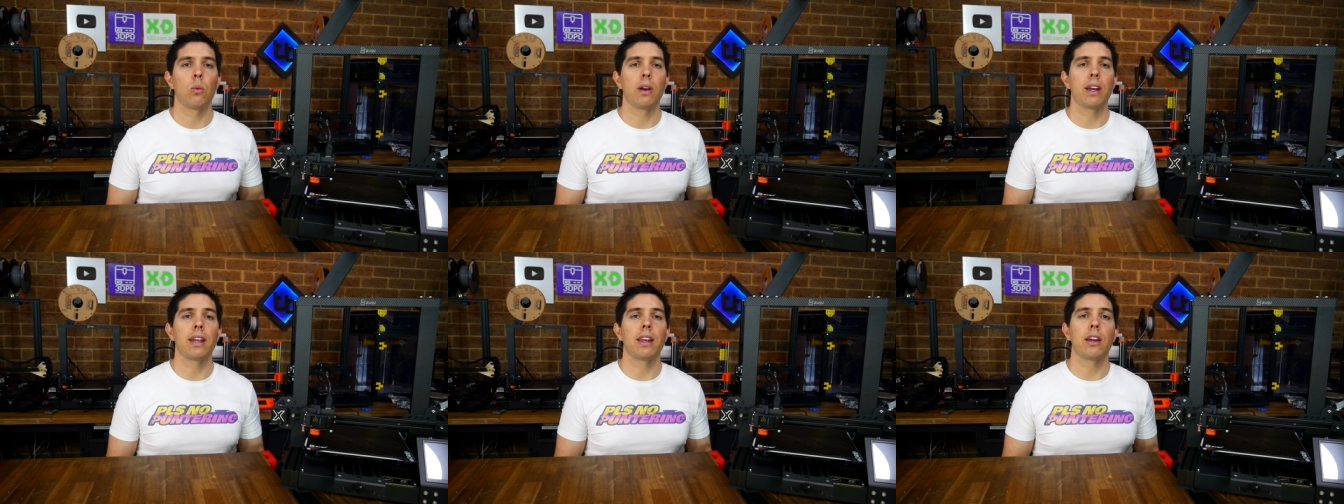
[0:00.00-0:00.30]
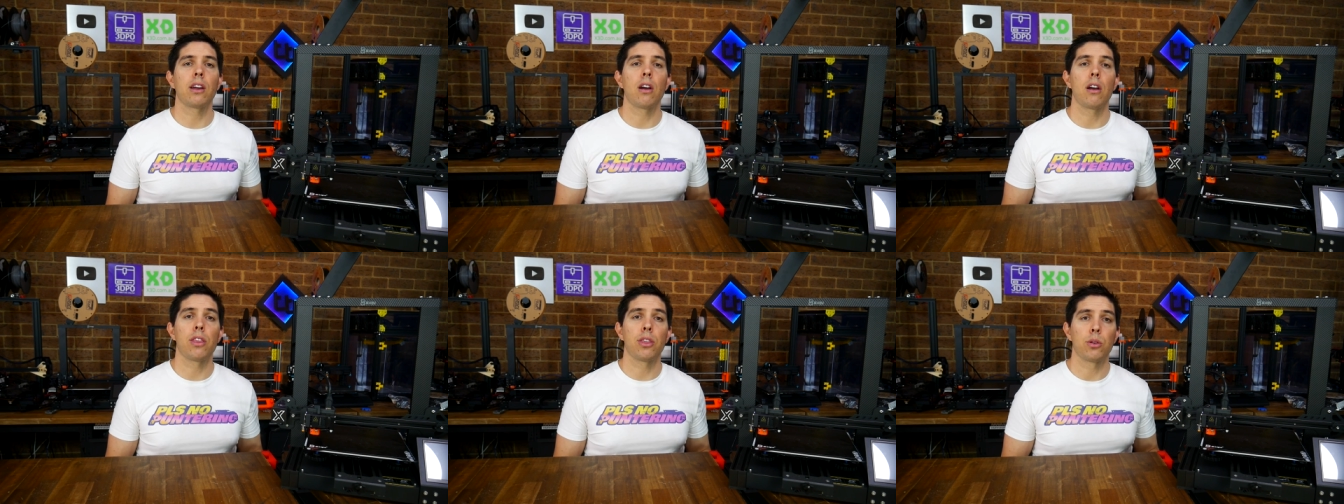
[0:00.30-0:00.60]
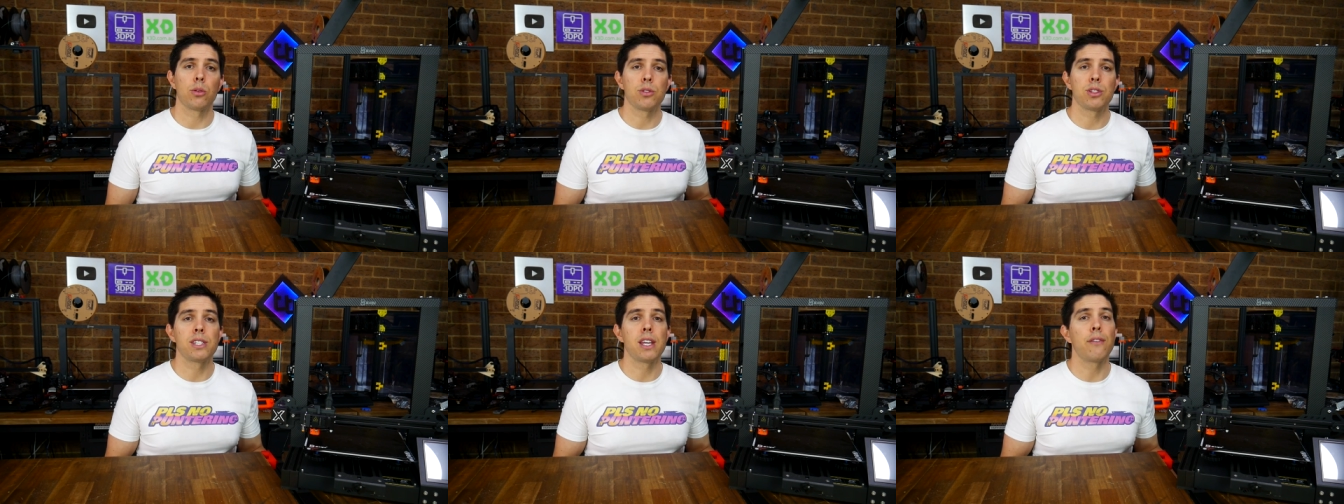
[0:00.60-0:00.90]
we're going to go
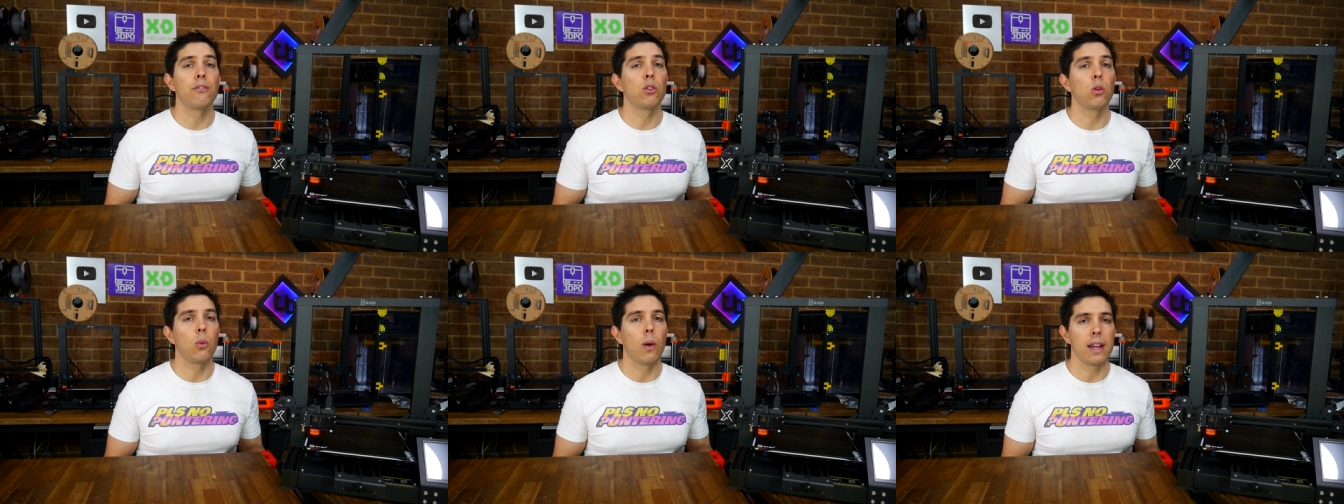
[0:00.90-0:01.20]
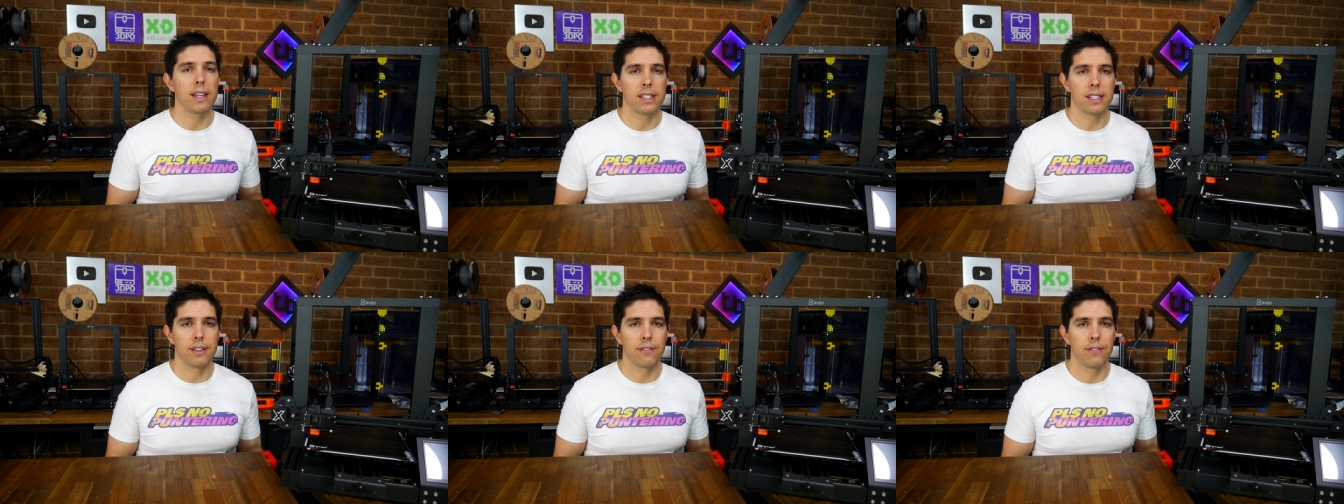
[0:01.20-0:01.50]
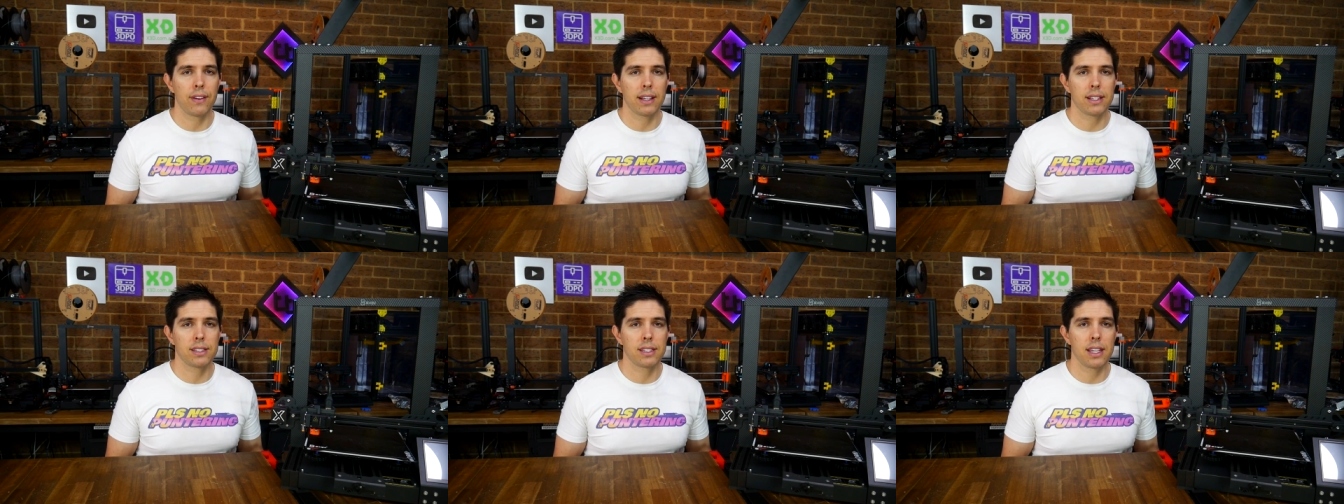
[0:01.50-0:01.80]
through several ways to
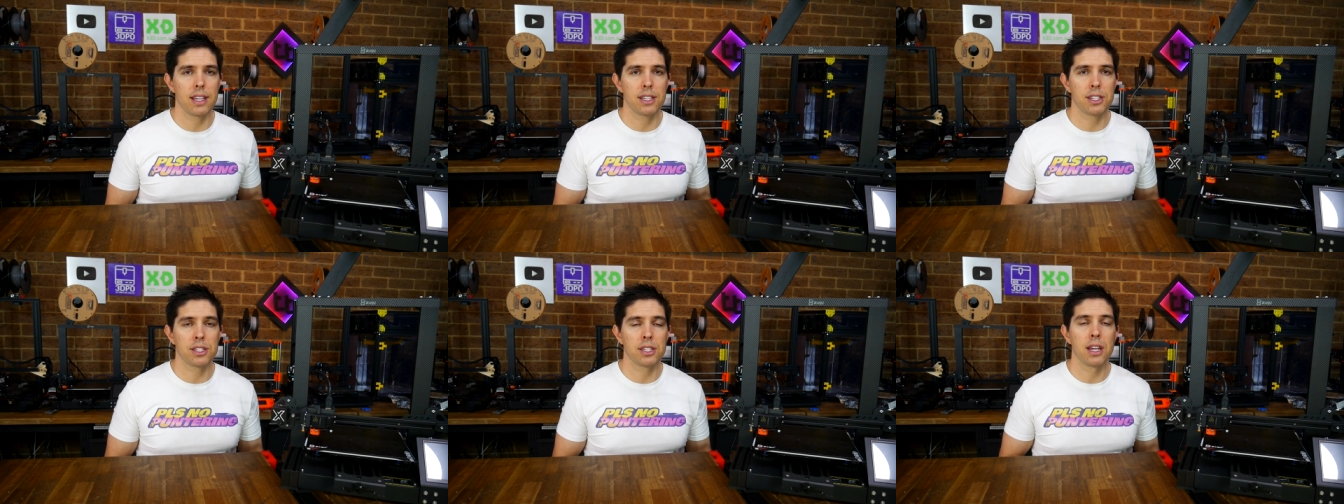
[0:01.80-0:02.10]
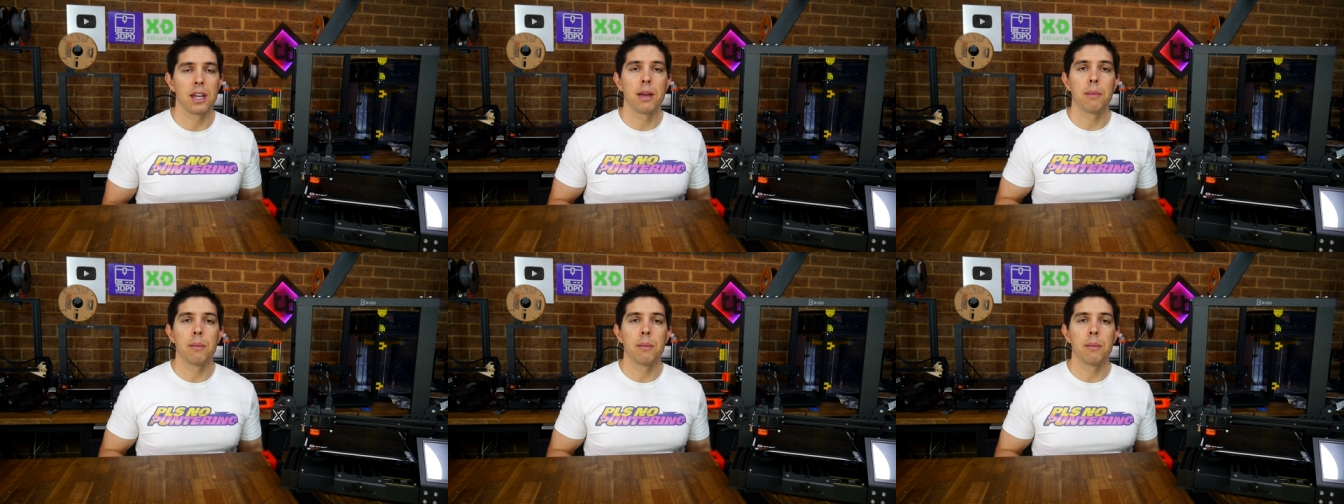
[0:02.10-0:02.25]
fix this,